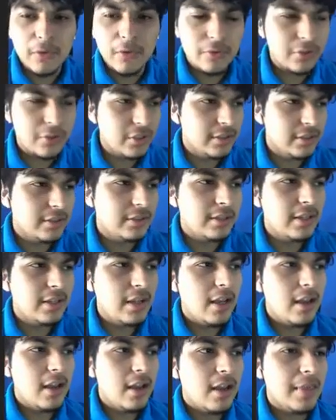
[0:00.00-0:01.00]
oceans,
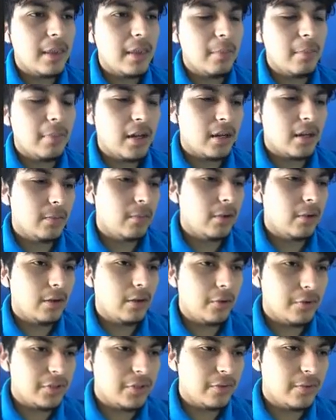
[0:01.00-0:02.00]
the bottom
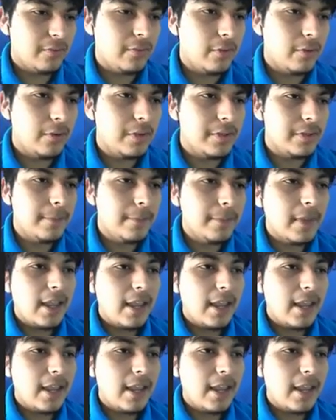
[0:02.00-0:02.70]
ocean floors.